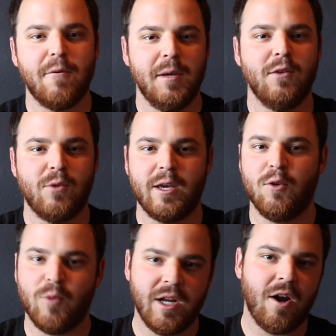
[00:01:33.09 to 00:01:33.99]
me so I
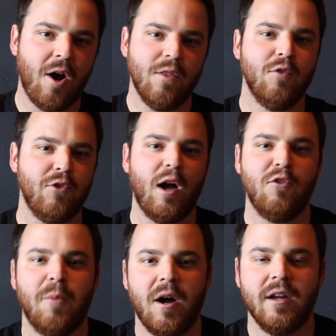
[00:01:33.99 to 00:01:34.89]
can read it on the
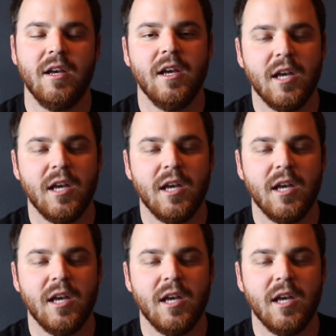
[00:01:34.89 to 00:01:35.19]
JoshPod.